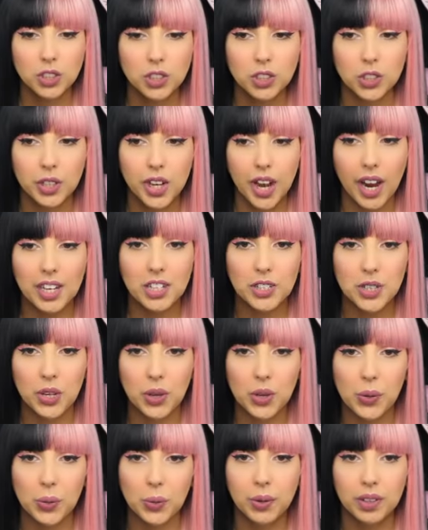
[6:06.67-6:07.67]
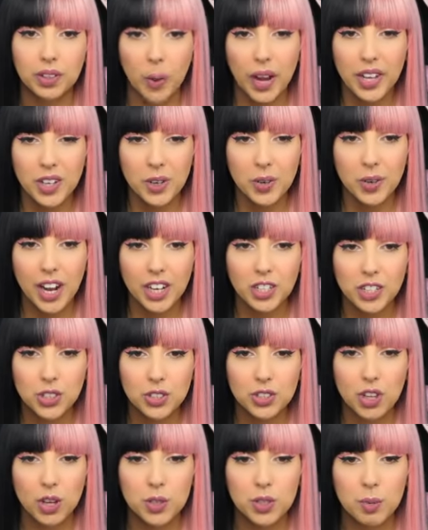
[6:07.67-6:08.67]
what should I do? Why don't I
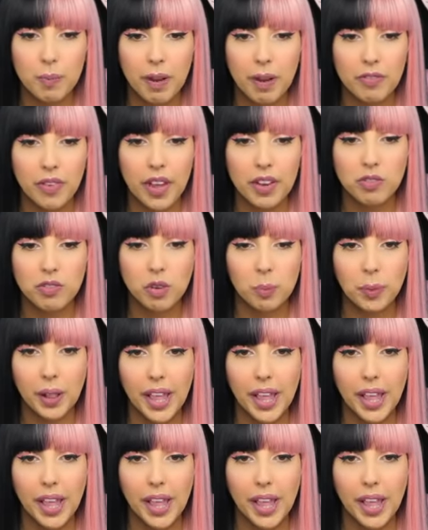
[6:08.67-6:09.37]
just go to my favorite